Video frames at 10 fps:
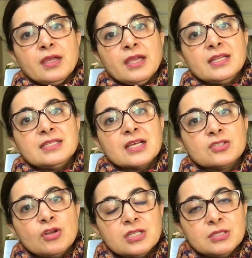it does
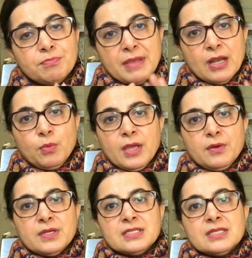not depend where
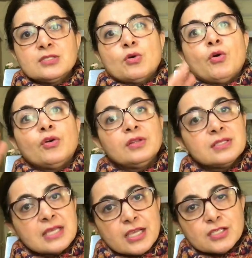it is or on the
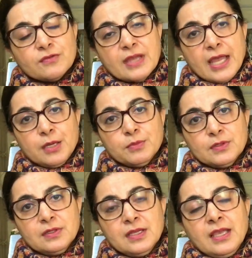size of the animal.